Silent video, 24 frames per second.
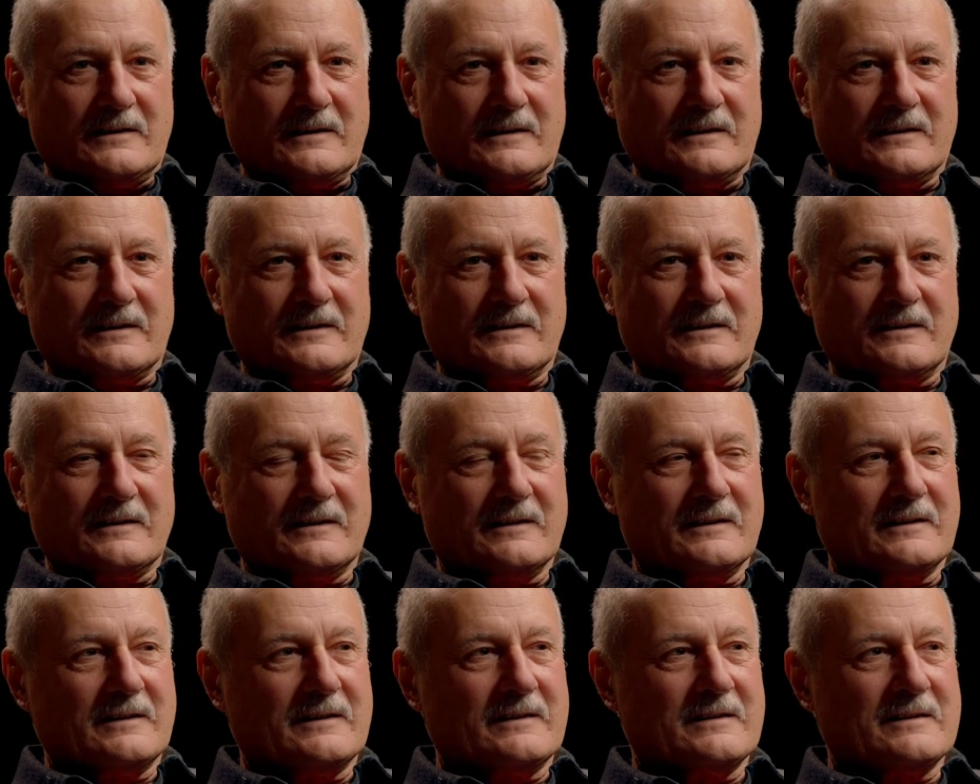And
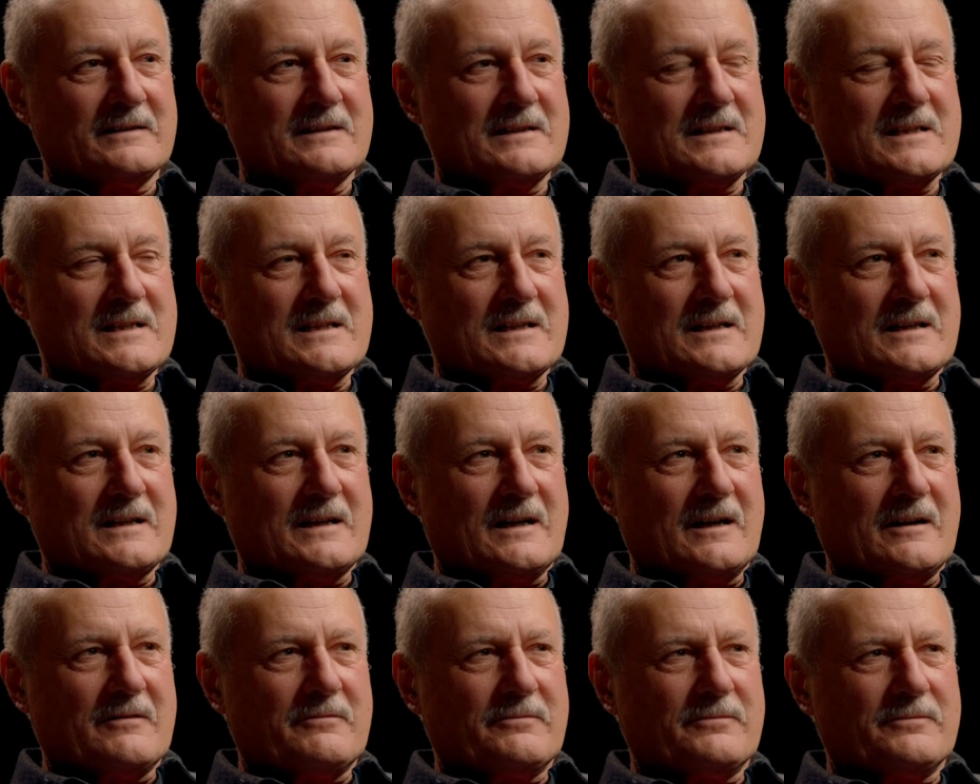uh,
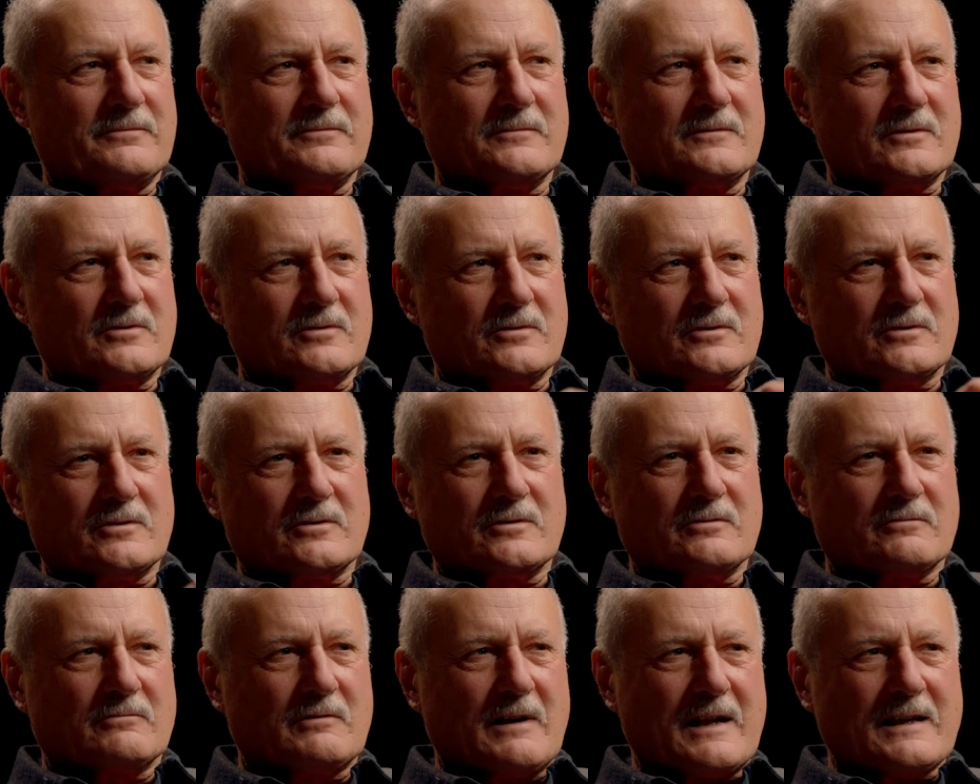I've
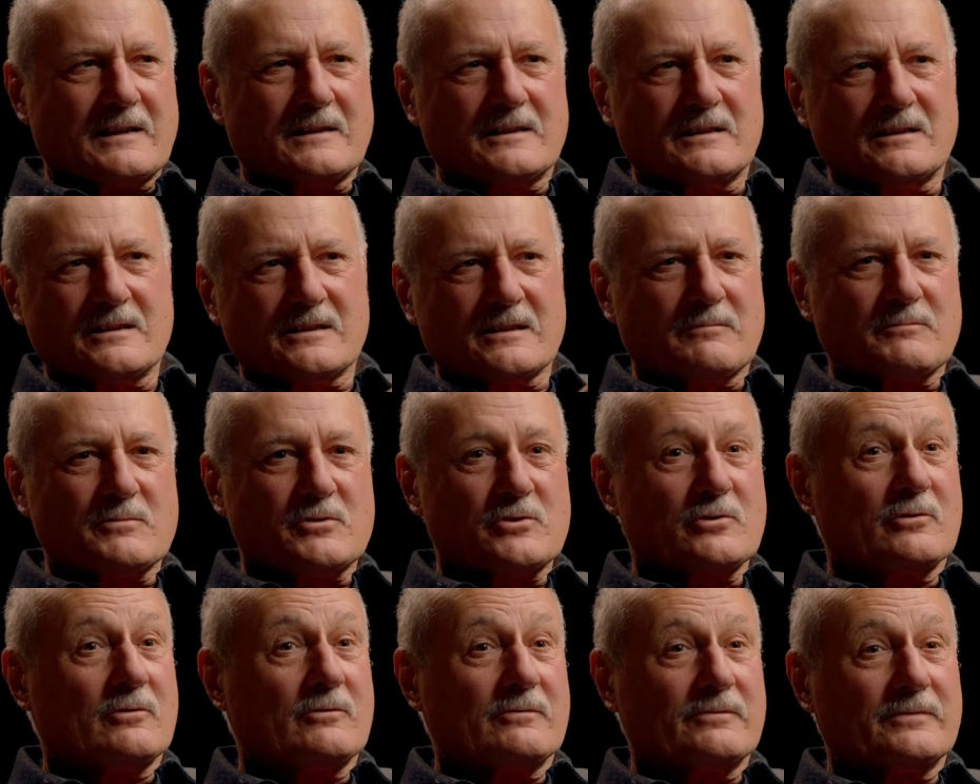directed some
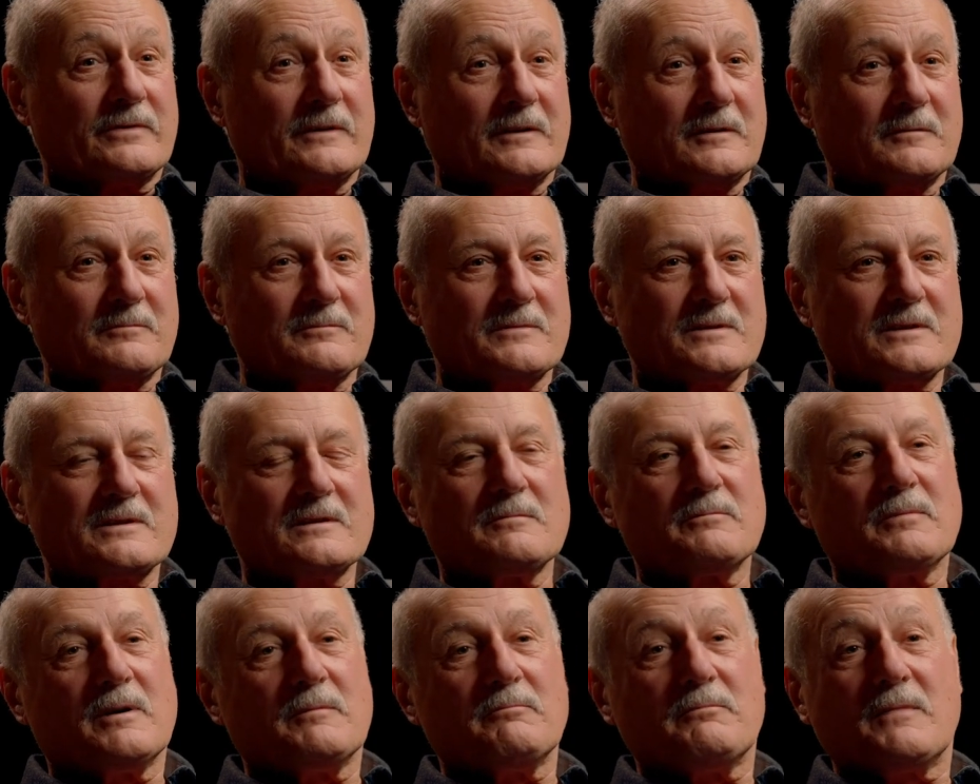short films,
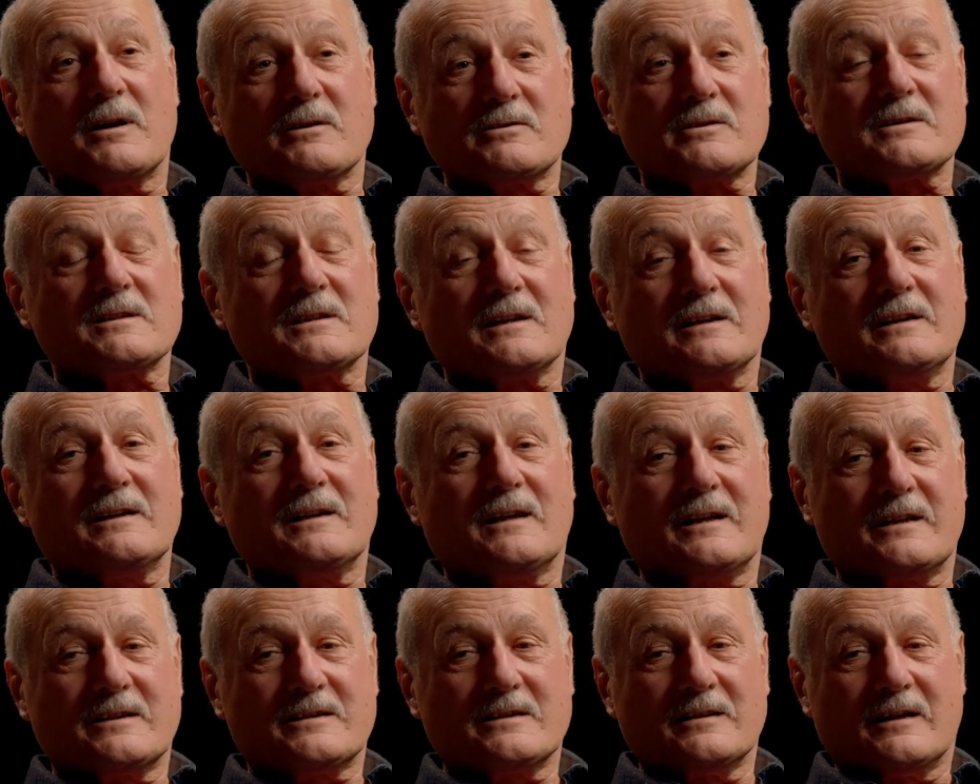but mostly
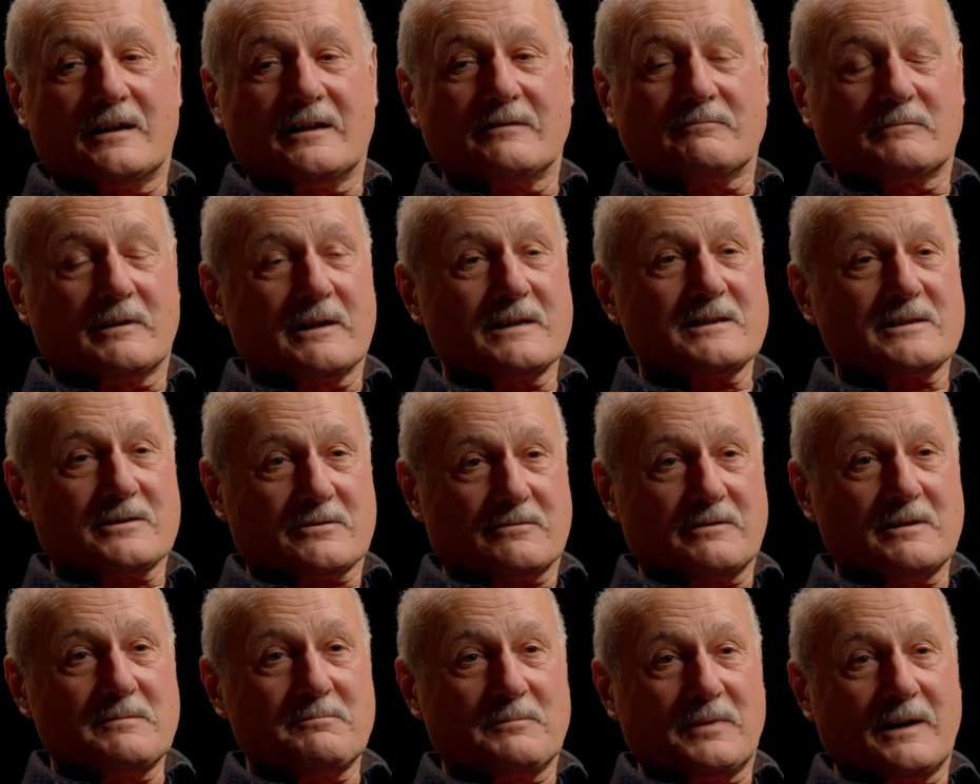I, I write
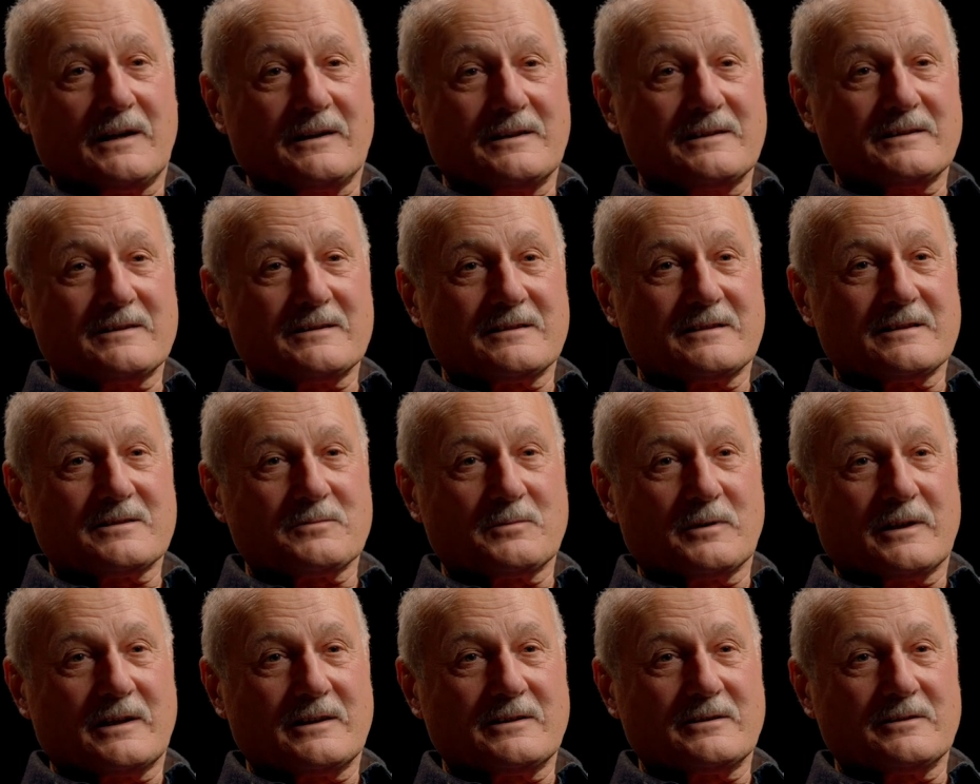screenplays. That's
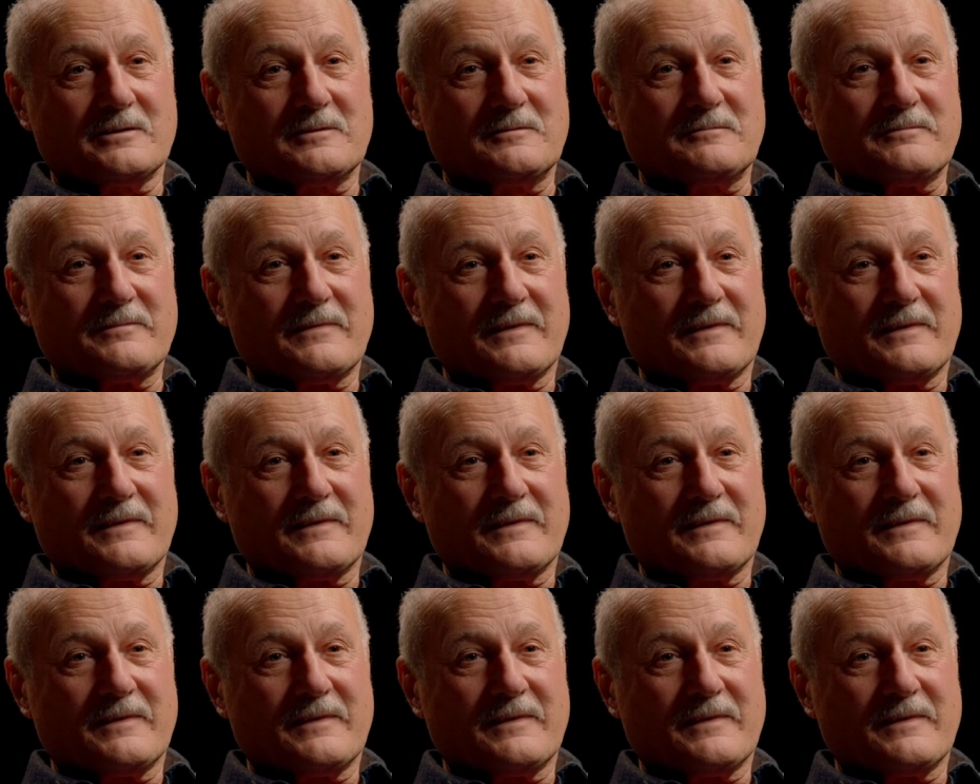what I do.